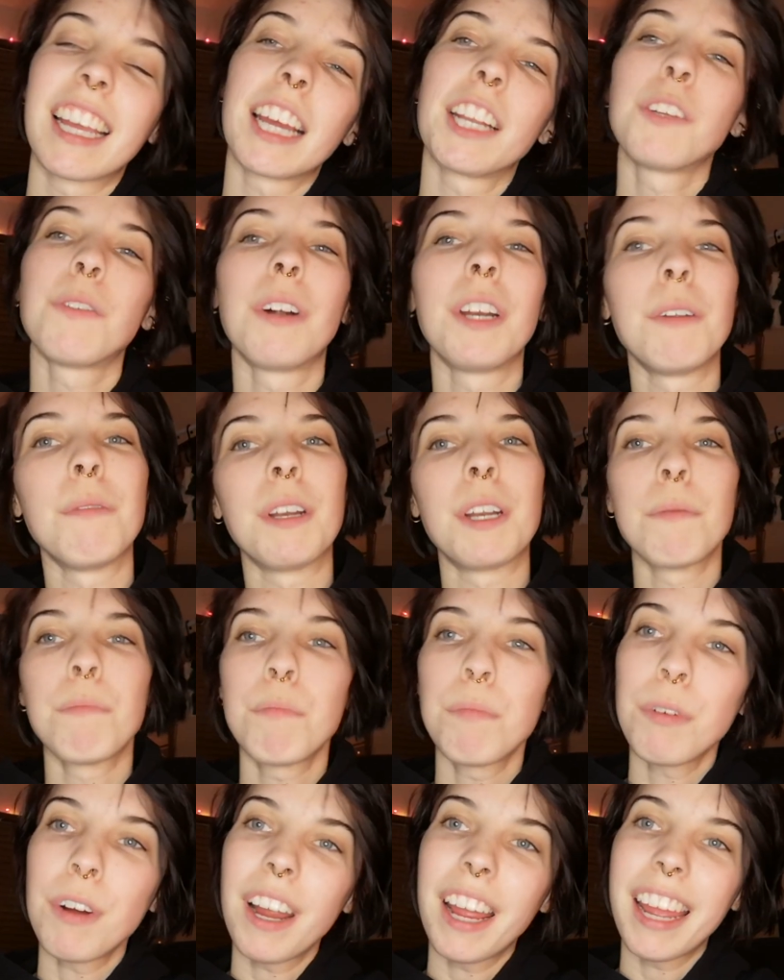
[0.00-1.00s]
a 20-minute
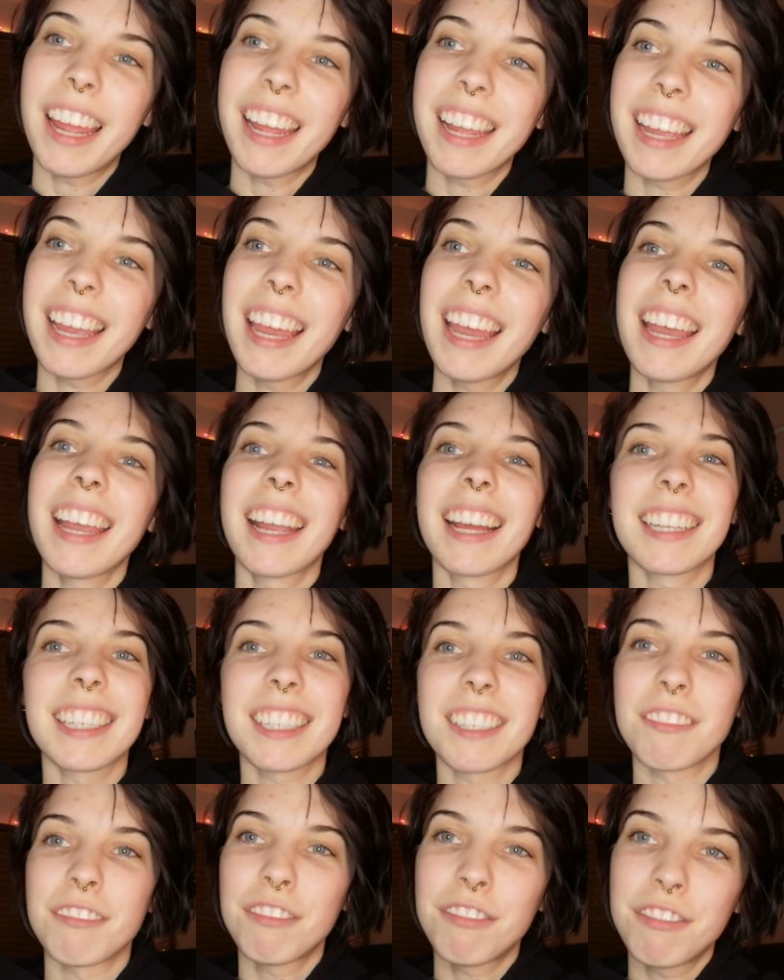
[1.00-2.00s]
break, get
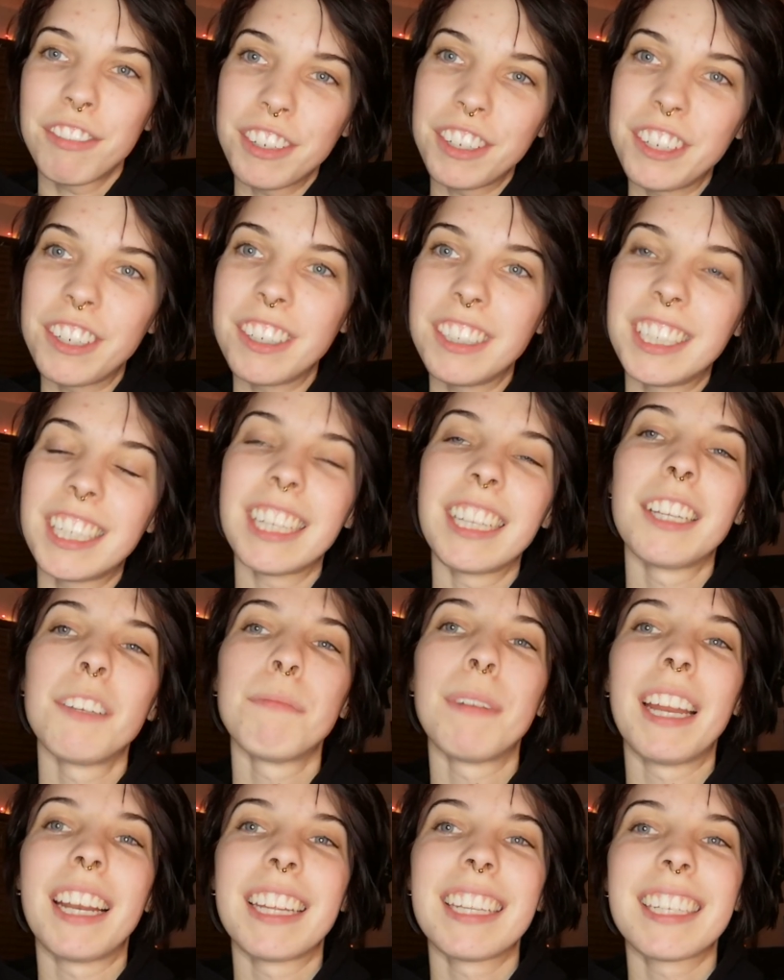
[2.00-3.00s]
some food. Dylan
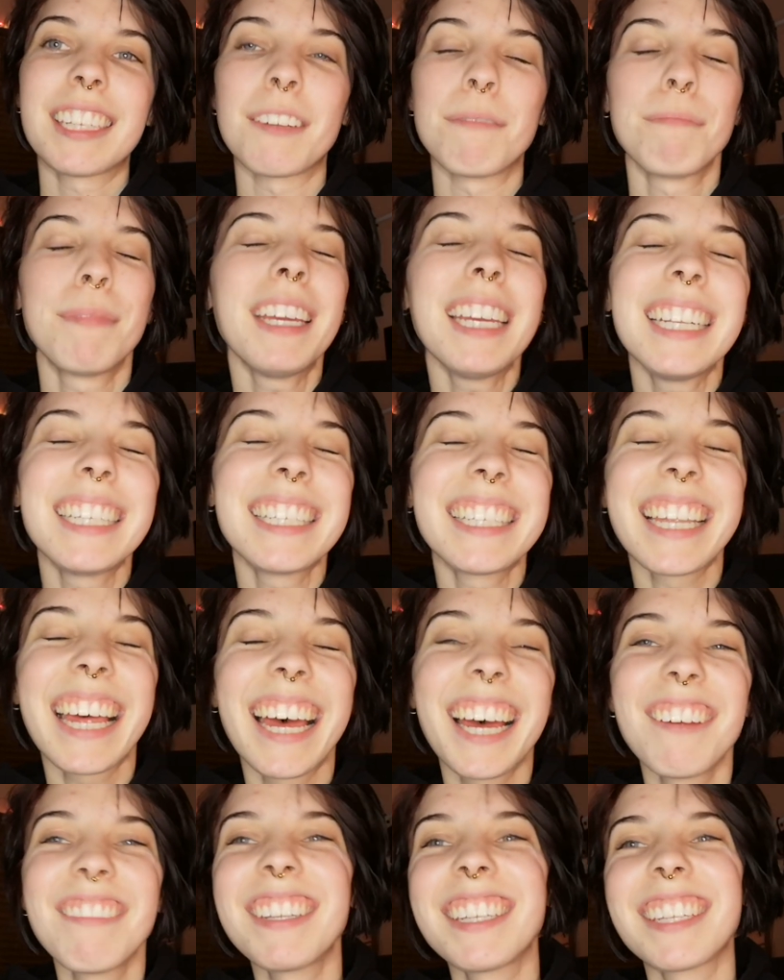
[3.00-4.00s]
made us some pizza,
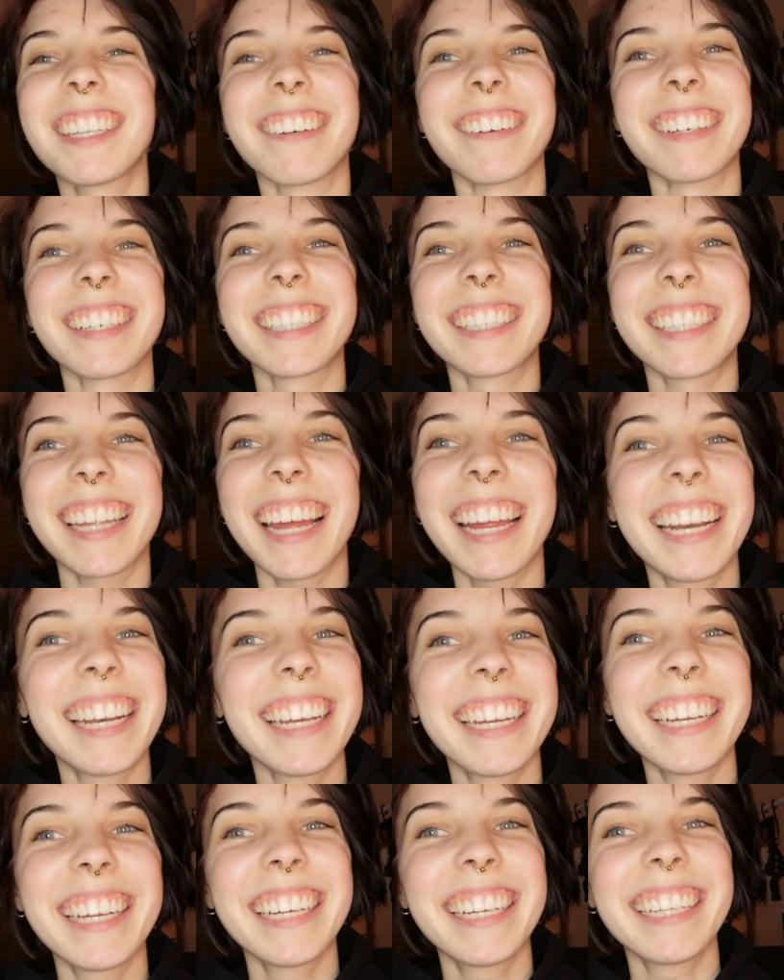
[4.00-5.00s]
I'm so
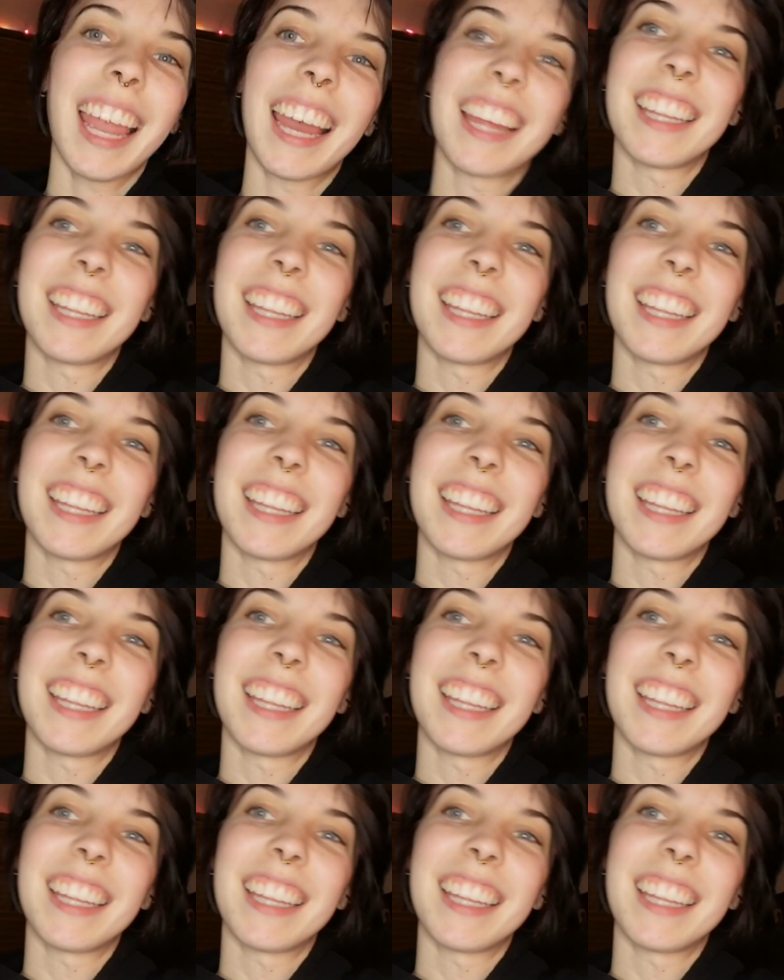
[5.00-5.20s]
excited. And